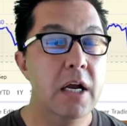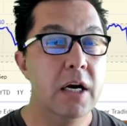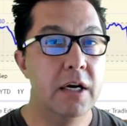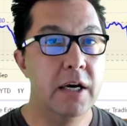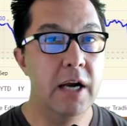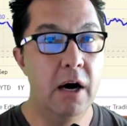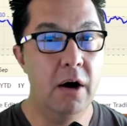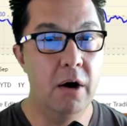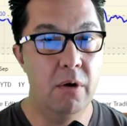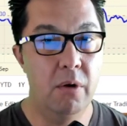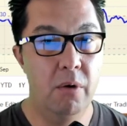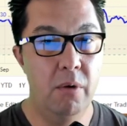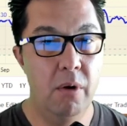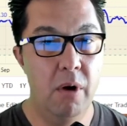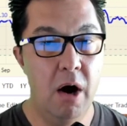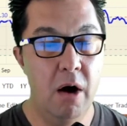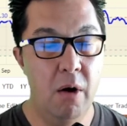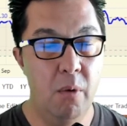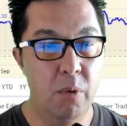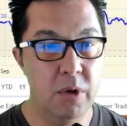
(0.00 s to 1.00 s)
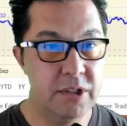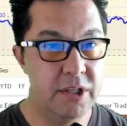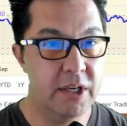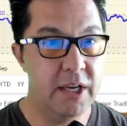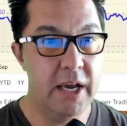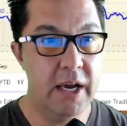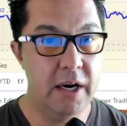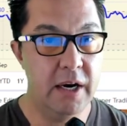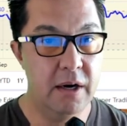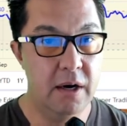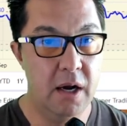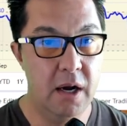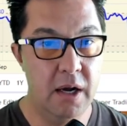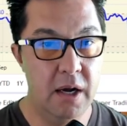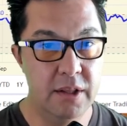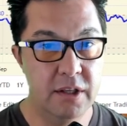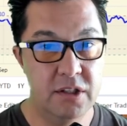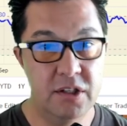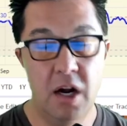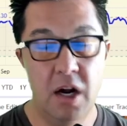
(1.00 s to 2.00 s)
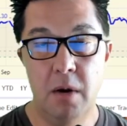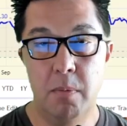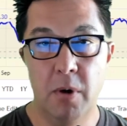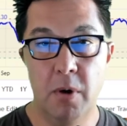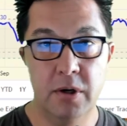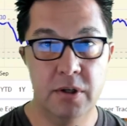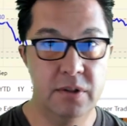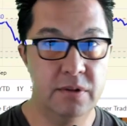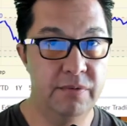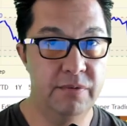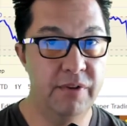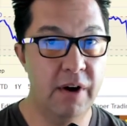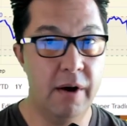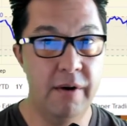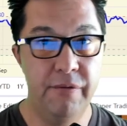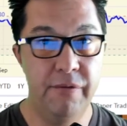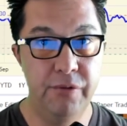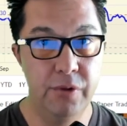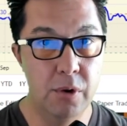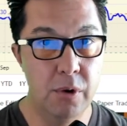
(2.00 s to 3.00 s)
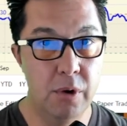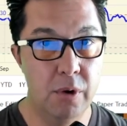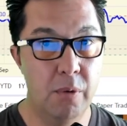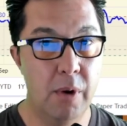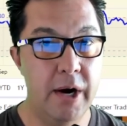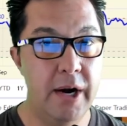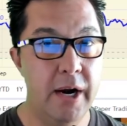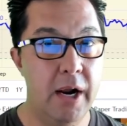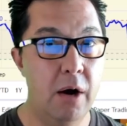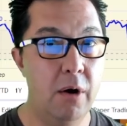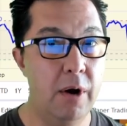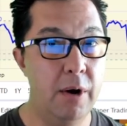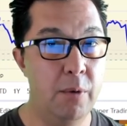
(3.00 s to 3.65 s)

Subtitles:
Now, once again, the stock market is very fluid right now,